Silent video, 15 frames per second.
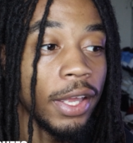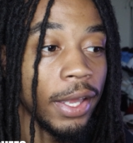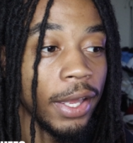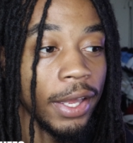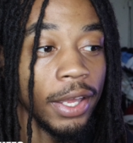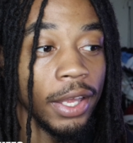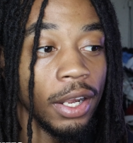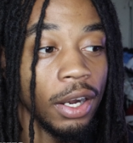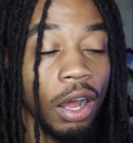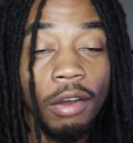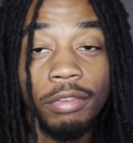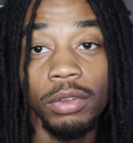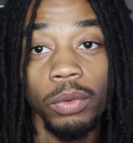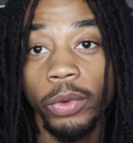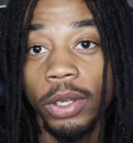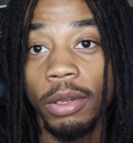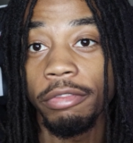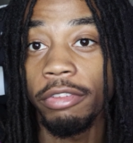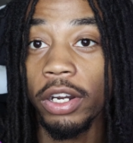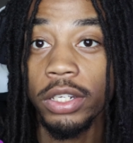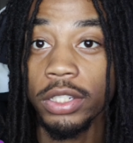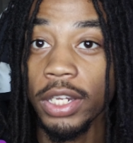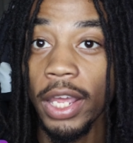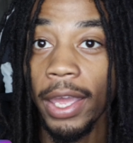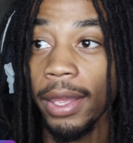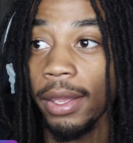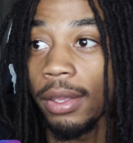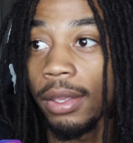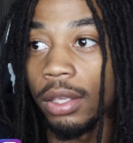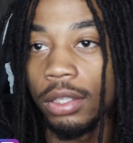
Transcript: and off the real first day,